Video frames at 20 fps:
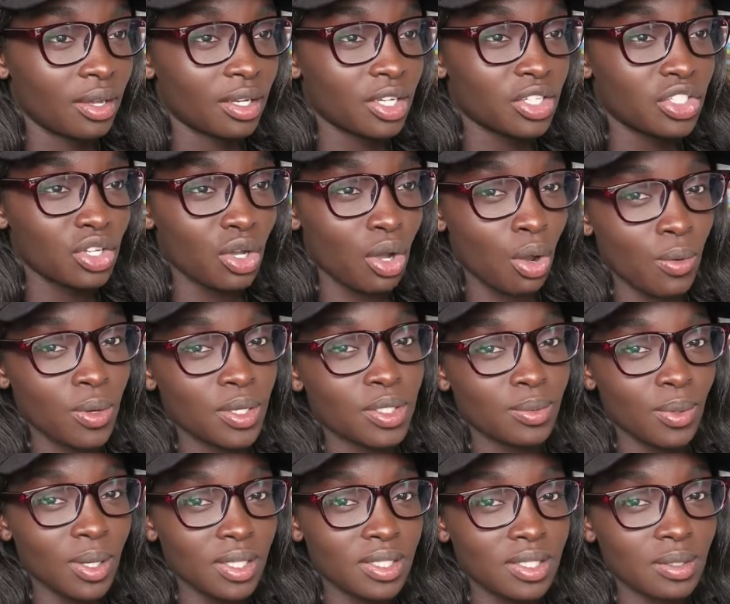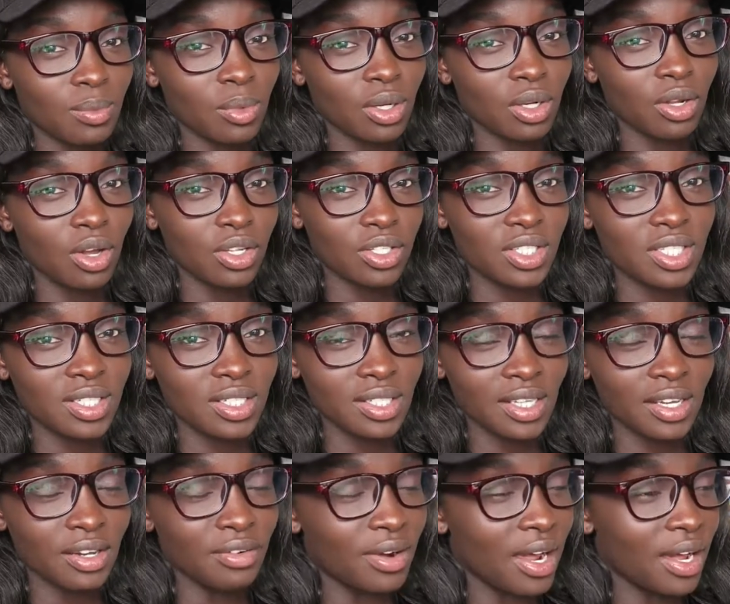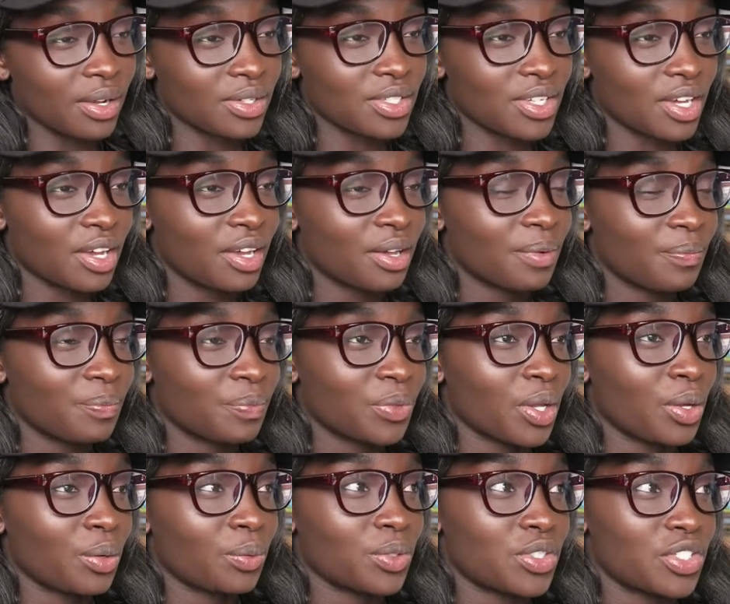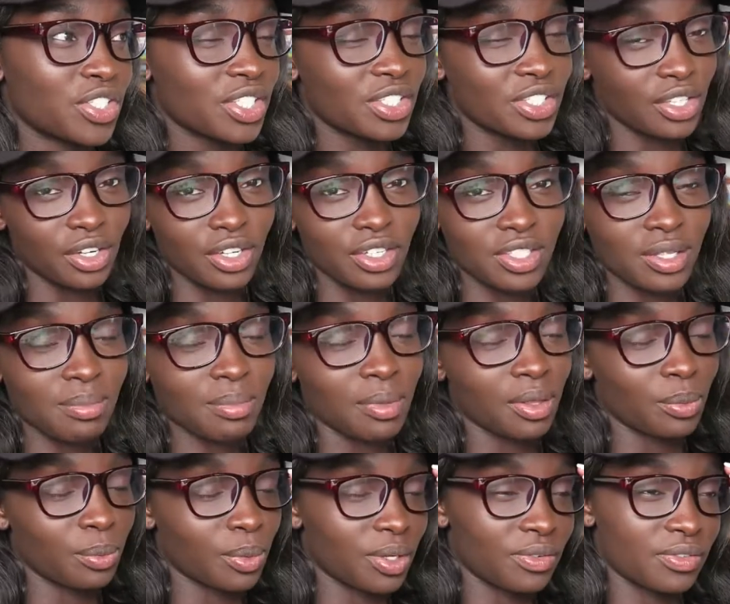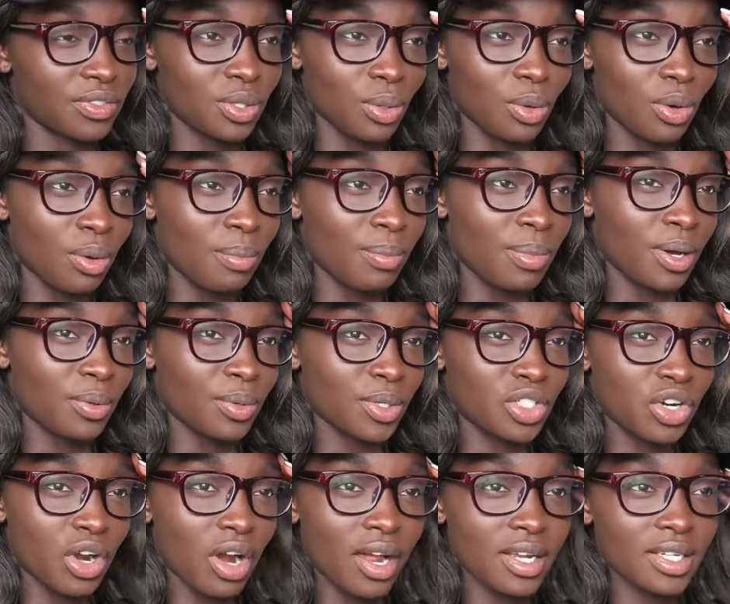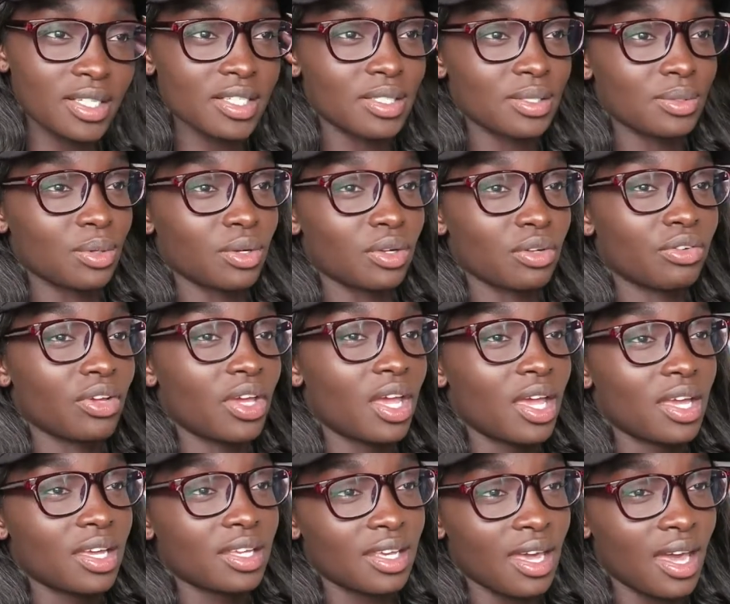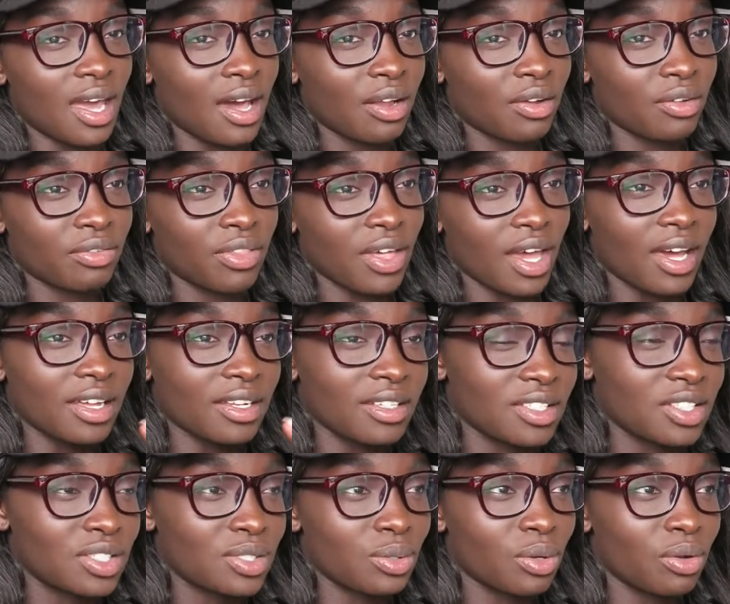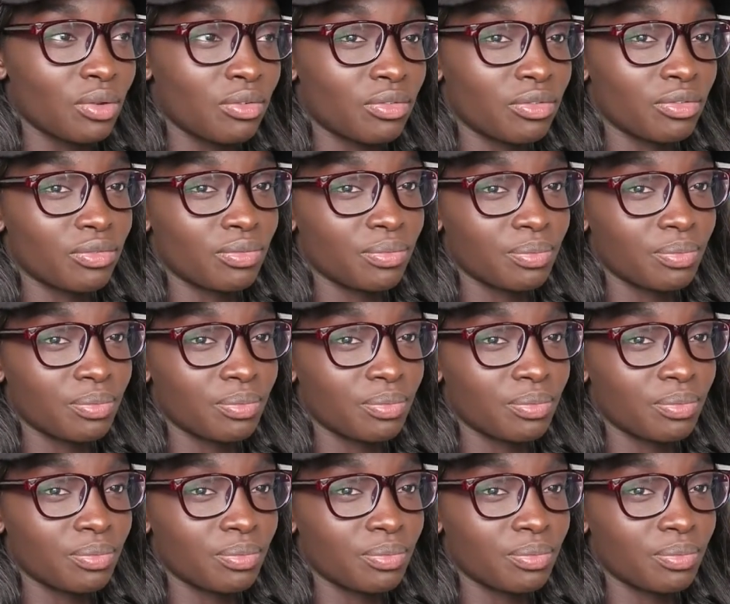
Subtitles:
Because she always wants someone constantly around her, which is, you know, something that we've taught. But we're trying to sort of get out of that and sort of,